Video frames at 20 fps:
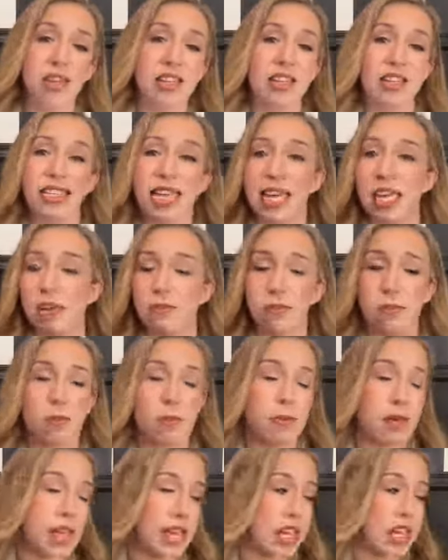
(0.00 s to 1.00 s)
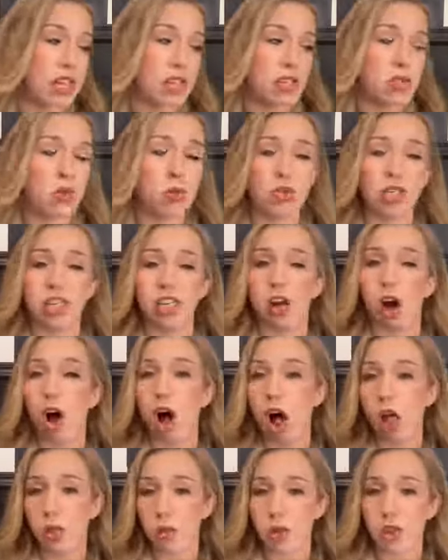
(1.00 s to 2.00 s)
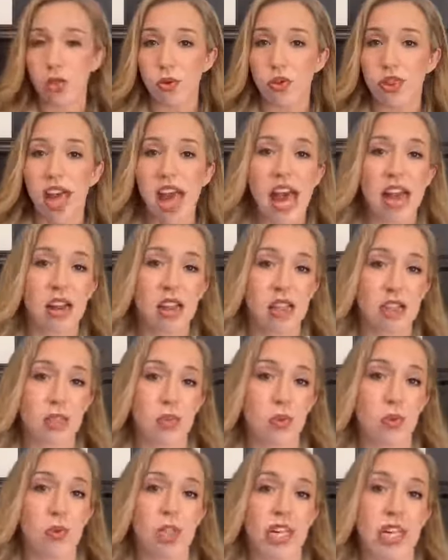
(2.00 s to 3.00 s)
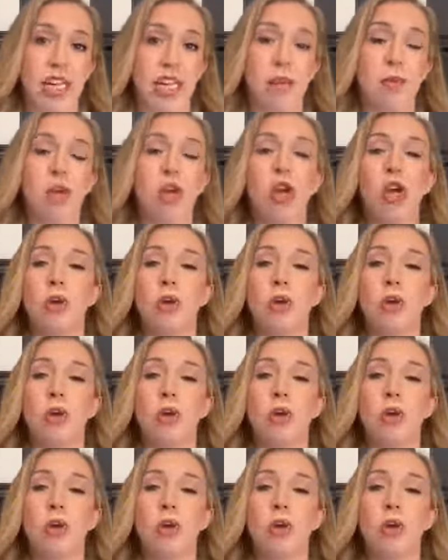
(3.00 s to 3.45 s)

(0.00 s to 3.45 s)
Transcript: It'll take you from the beginning of the school year all the way through the end of the school year,